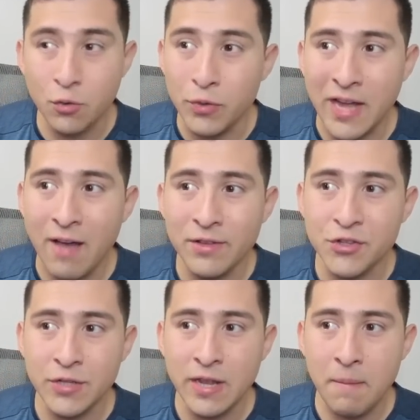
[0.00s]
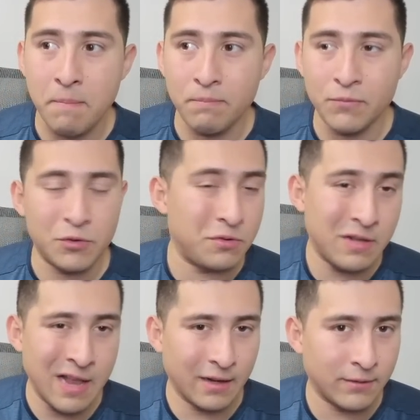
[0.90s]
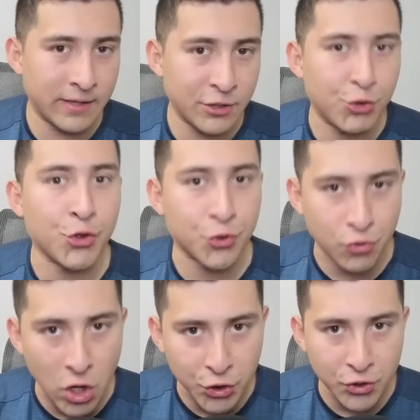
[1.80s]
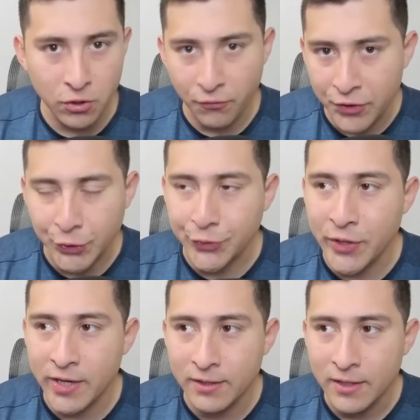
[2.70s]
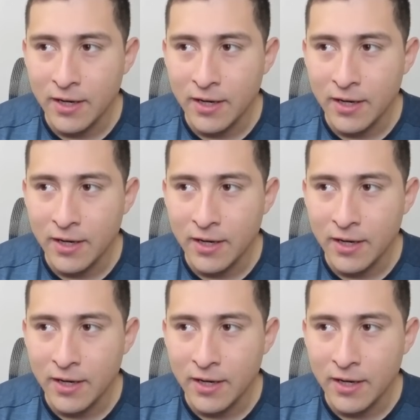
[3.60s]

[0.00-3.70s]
We haven't seen like the destruction of the trend.